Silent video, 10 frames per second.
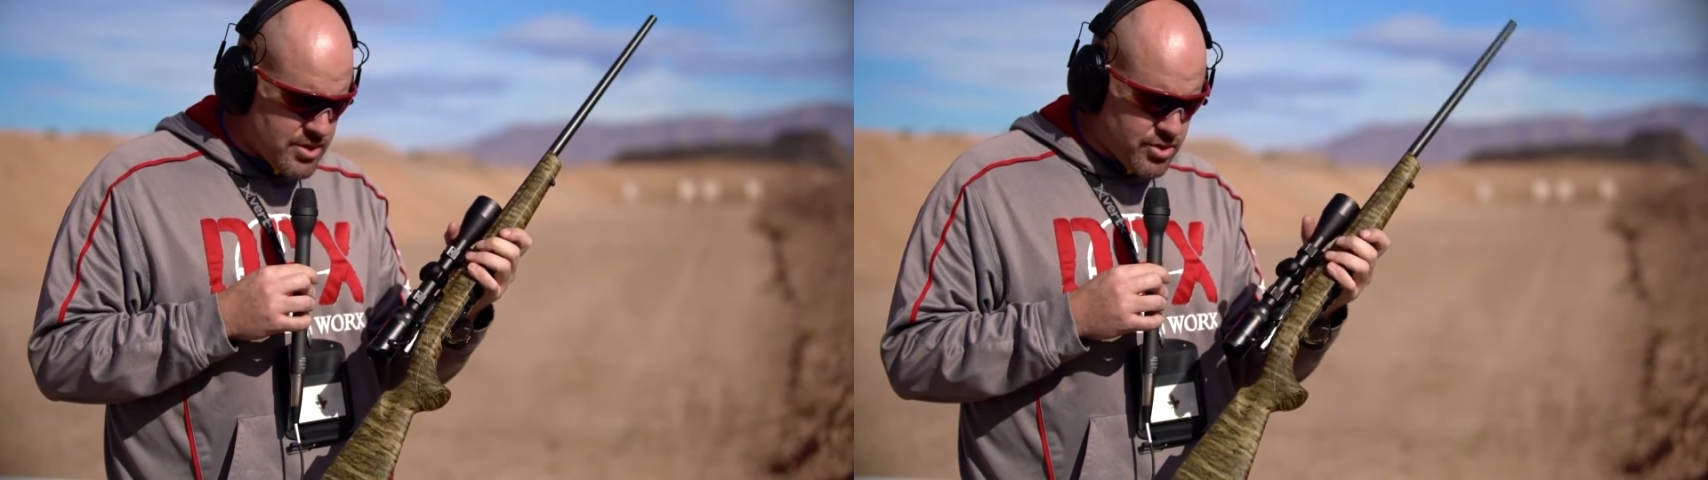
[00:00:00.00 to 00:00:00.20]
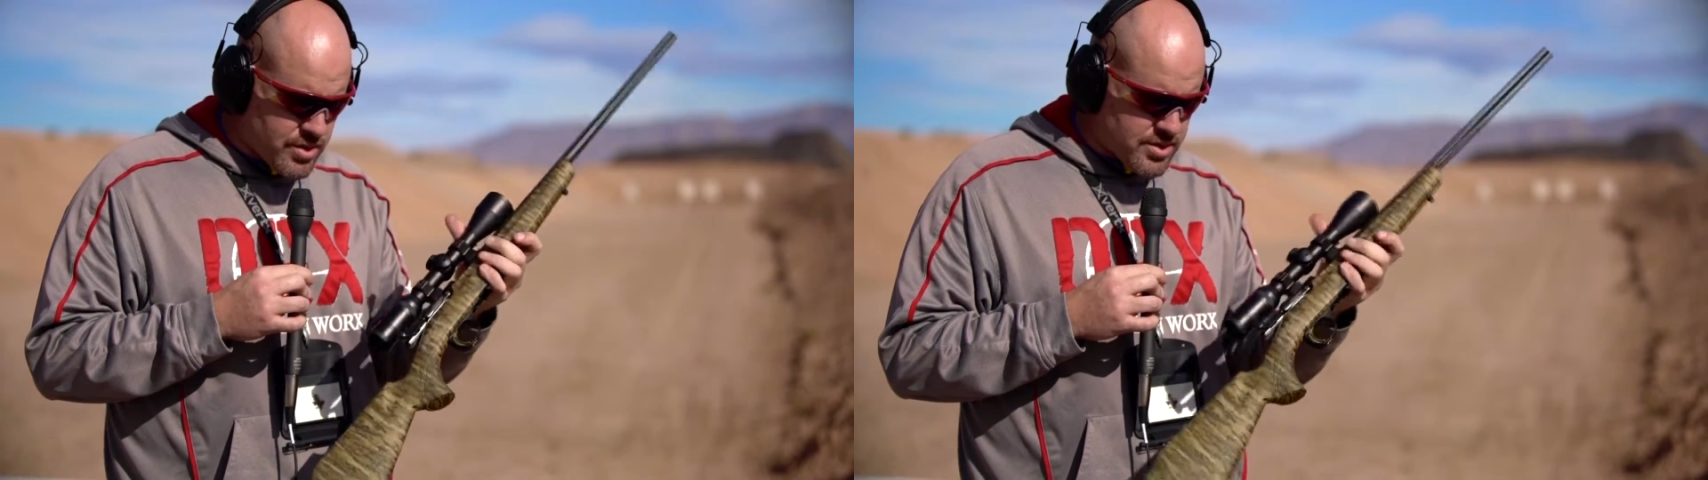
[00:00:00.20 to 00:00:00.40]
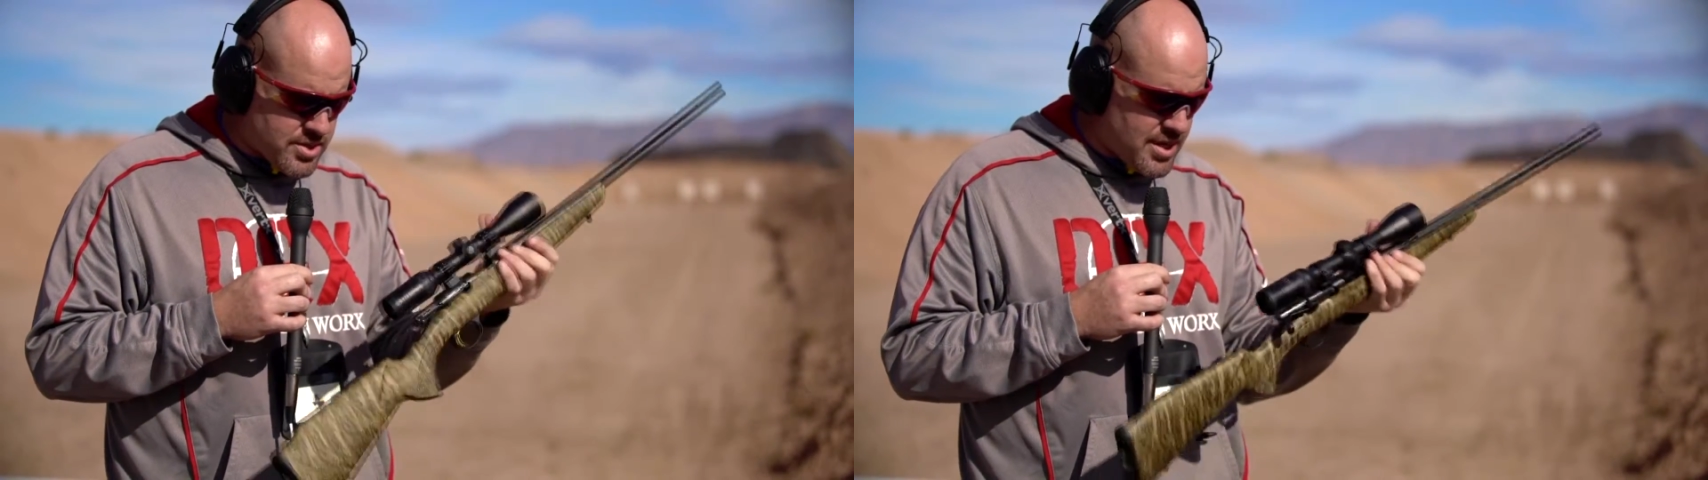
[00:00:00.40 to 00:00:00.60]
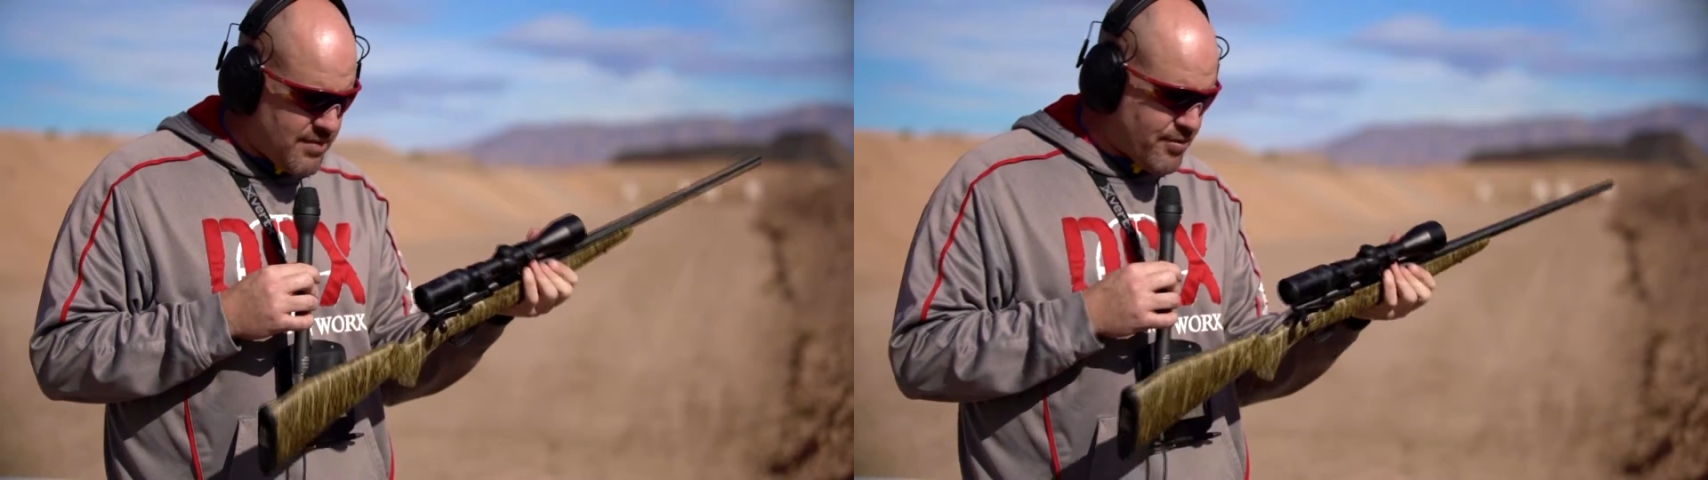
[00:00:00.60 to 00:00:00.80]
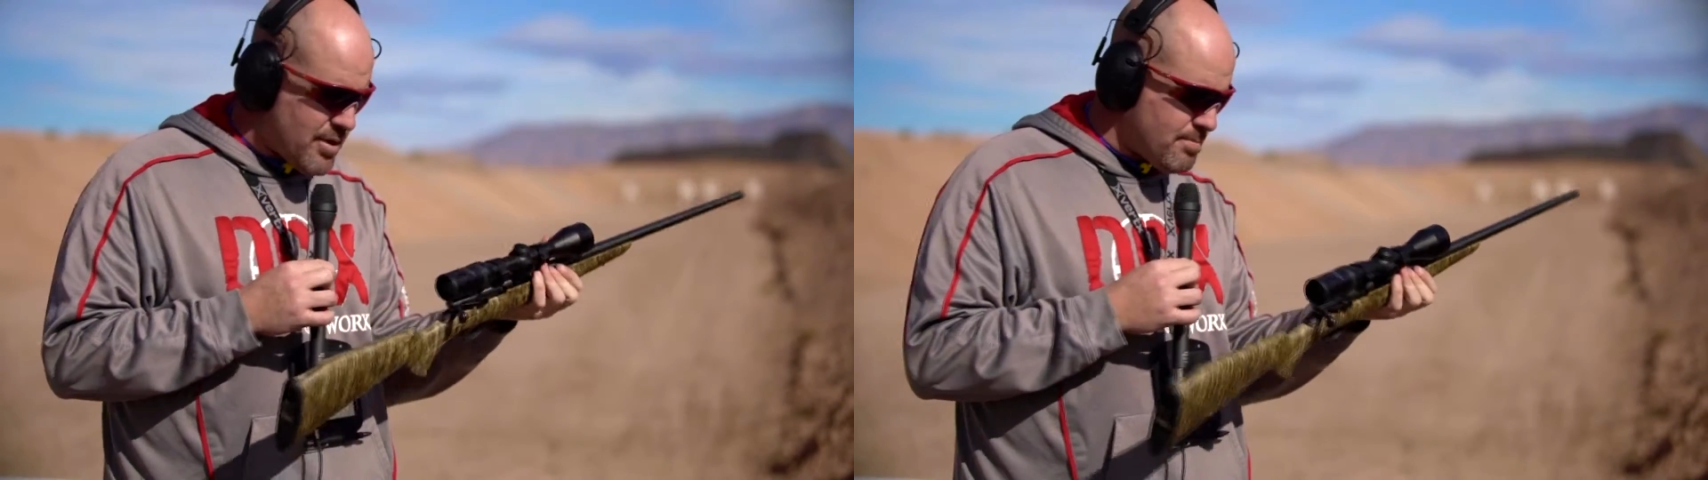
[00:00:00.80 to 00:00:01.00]
as you can see
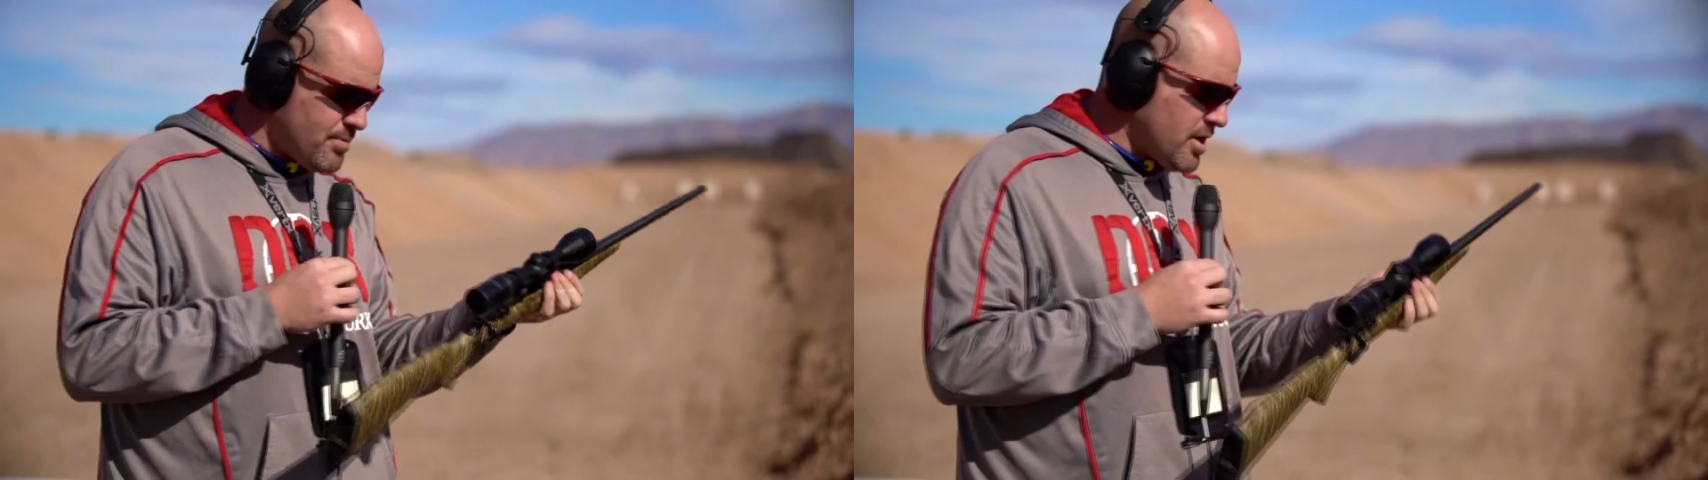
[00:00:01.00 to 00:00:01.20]
from